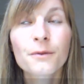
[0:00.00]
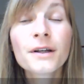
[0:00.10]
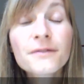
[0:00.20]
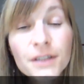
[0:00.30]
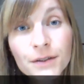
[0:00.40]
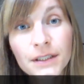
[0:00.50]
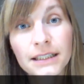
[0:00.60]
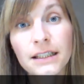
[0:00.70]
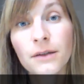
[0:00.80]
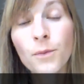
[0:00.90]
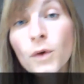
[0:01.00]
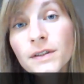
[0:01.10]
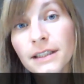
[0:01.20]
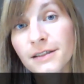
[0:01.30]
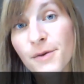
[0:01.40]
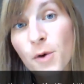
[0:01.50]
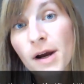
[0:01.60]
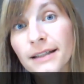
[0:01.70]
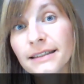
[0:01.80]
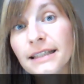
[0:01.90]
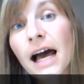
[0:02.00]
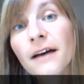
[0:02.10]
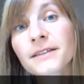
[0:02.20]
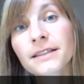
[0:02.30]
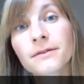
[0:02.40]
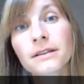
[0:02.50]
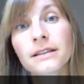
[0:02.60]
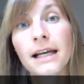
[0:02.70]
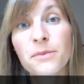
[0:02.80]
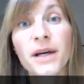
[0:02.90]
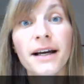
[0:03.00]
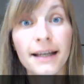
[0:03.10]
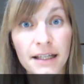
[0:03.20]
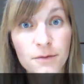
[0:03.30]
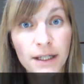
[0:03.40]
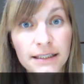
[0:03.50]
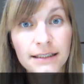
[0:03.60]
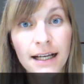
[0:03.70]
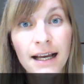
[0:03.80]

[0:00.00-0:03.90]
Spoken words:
We've noticed that most enterprises have several API gateways,